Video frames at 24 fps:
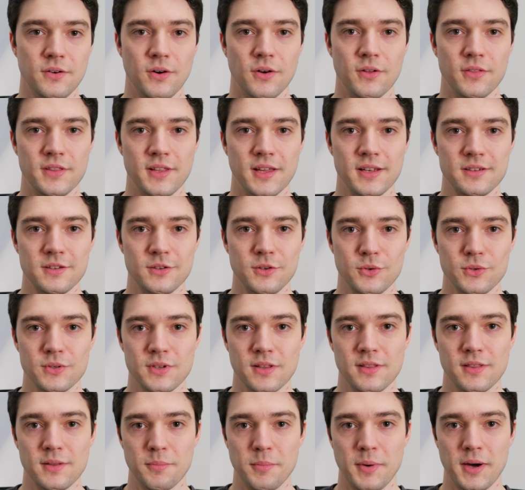On that note,
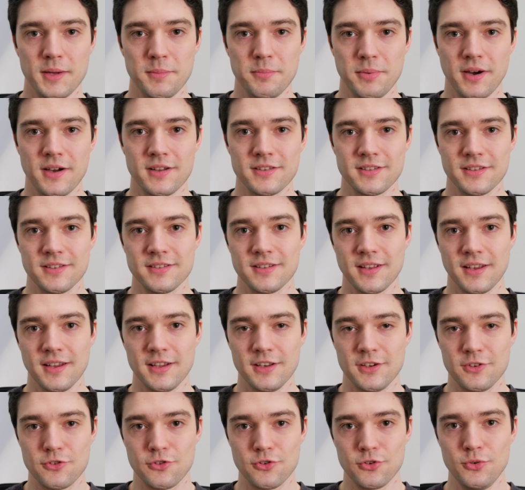the bypass is
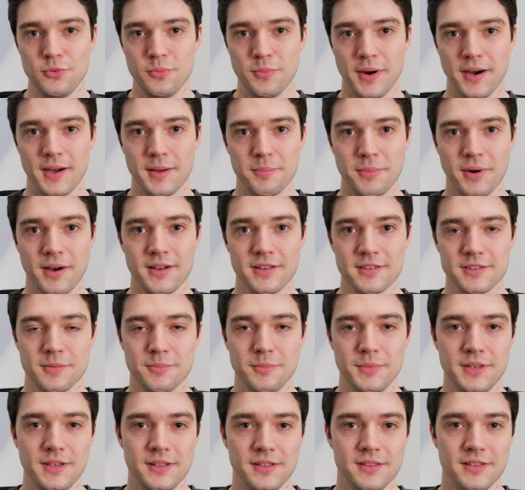a true bypass,
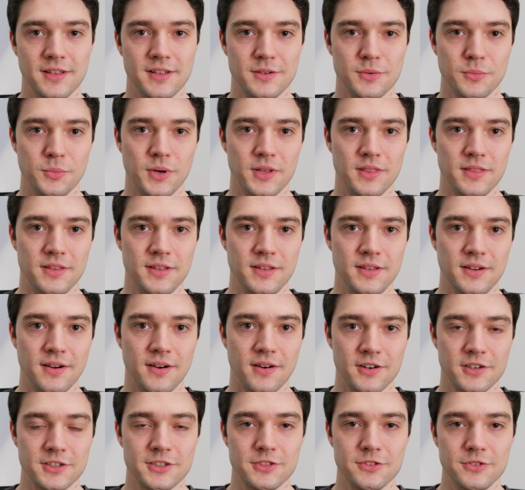meaning that when the
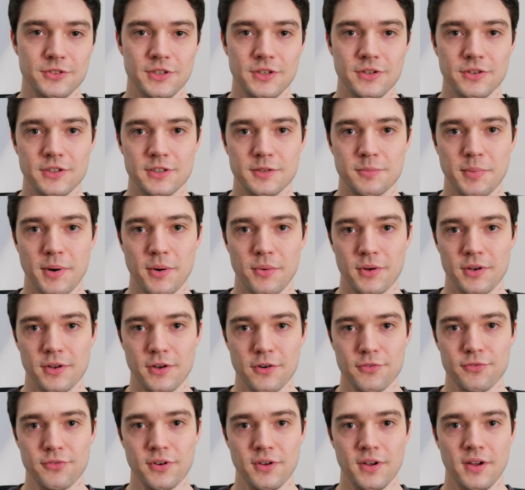Arc Studio is powered
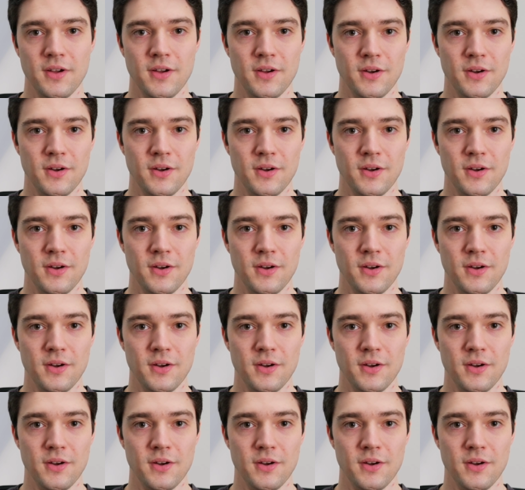off